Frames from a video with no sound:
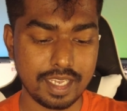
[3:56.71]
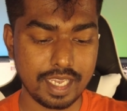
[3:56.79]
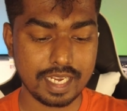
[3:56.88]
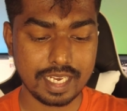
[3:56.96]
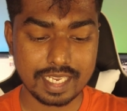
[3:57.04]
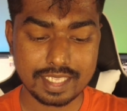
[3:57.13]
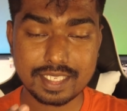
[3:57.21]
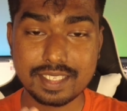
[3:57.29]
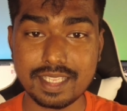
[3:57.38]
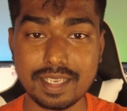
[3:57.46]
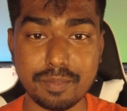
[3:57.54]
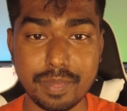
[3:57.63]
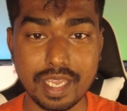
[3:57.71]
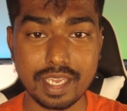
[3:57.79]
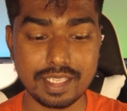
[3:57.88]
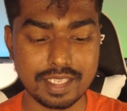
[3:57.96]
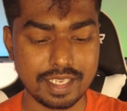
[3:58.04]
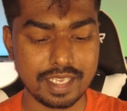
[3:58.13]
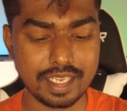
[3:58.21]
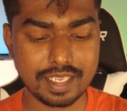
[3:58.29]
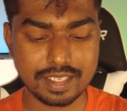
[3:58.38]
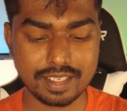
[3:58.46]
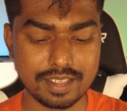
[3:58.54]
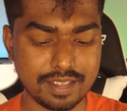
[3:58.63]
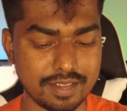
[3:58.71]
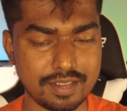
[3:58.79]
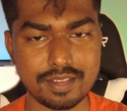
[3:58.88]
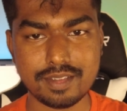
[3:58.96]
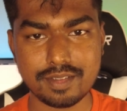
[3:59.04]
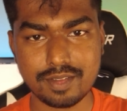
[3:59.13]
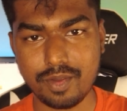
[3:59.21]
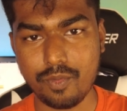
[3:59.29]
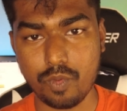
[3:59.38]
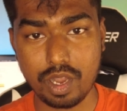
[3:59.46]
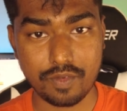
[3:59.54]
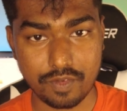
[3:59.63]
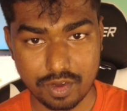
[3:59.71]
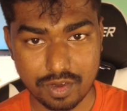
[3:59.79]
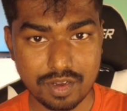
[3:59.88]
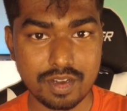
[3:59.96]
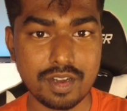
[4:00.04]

and let this thing bathe in whatever